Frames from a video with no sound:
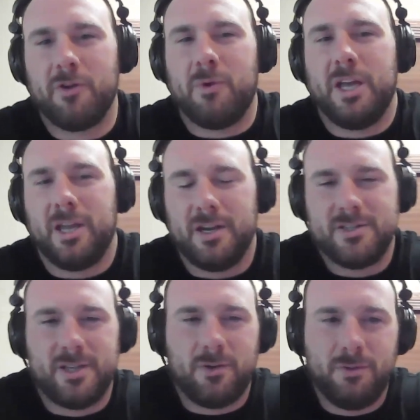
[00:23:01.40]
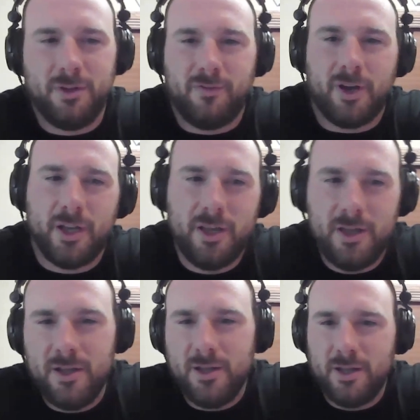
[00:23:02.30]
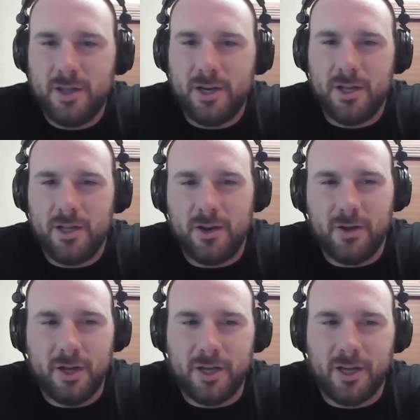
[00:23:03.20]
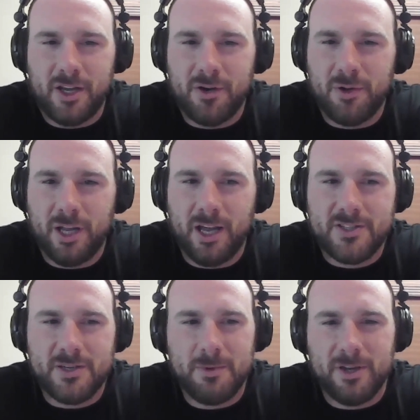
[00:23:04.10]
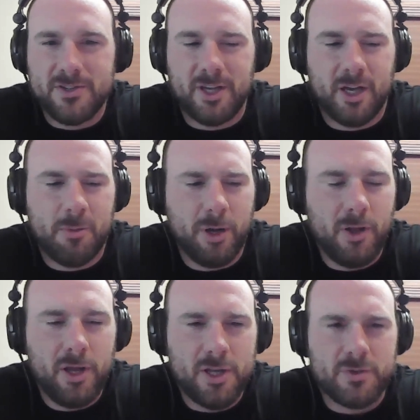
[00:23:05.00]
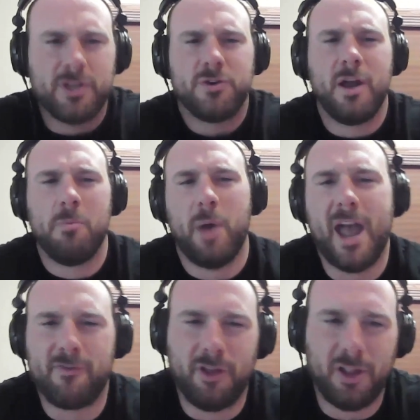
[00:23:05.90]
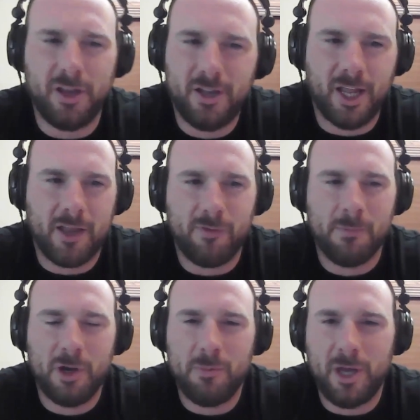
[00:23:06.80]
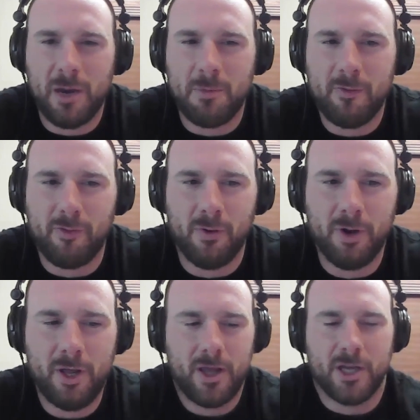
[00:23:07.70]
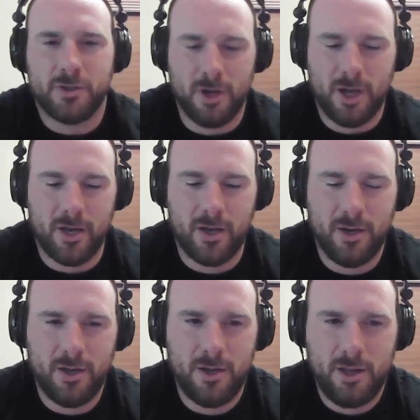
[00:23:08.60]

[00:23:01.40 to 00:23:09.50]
every week and it's like, oh, I could have really got something else done. But so I try and backfill it. Like if I'm going to be on my phone, I try and